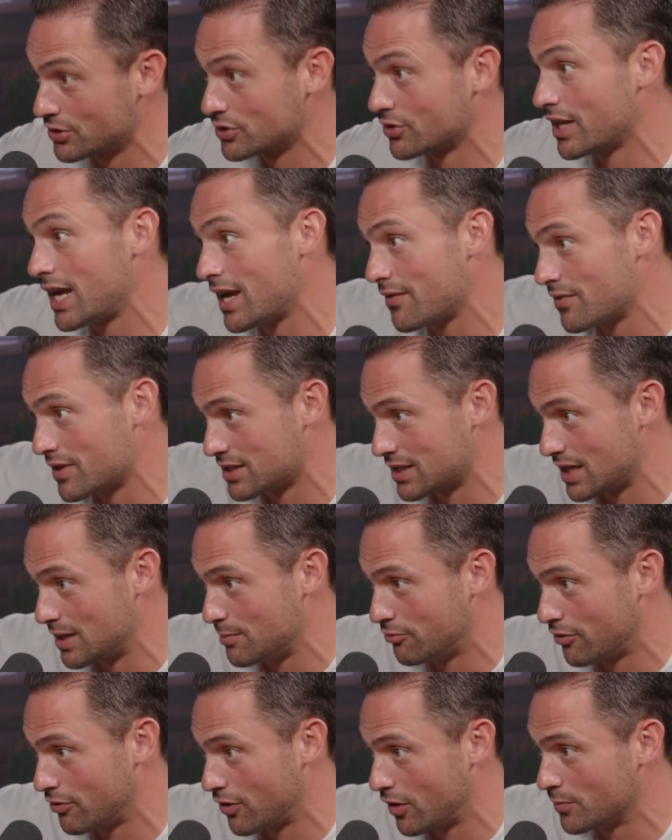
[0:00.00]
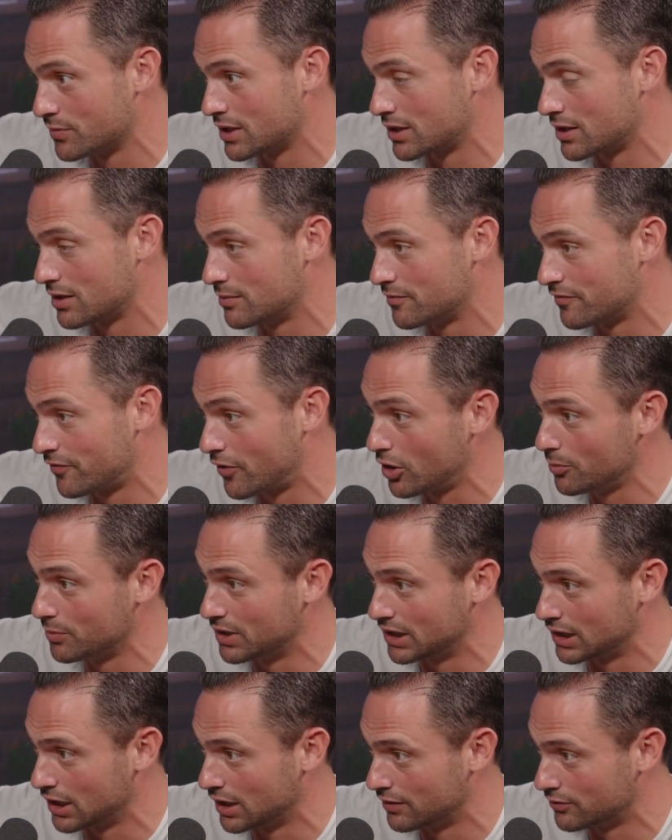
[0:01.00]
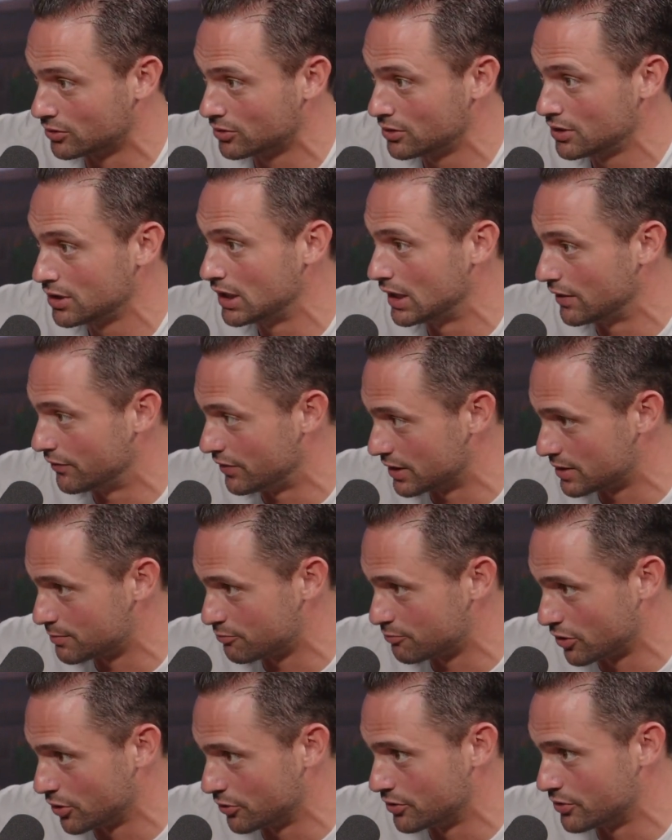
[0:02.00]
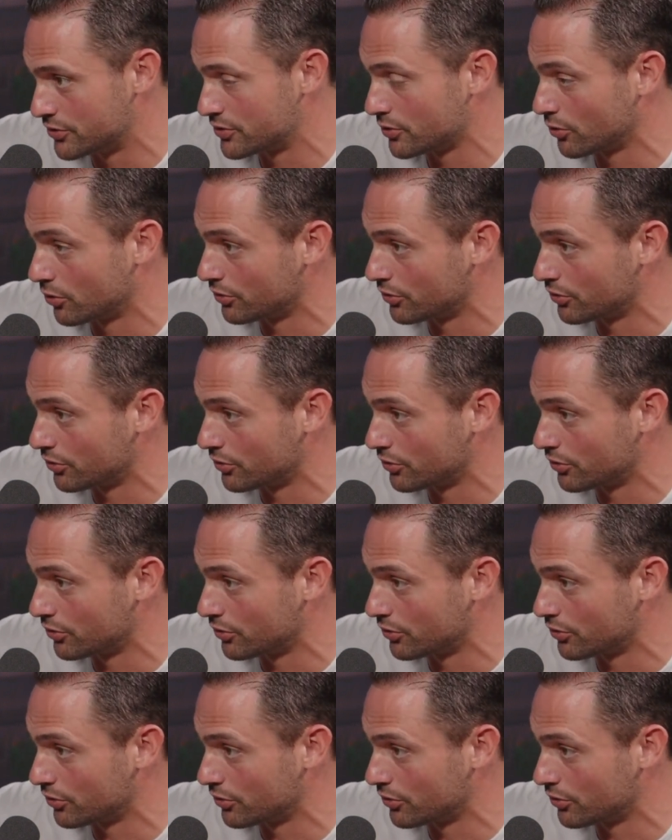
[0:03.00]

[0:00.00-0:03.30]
So they have the same problems at the farming level if it's produce,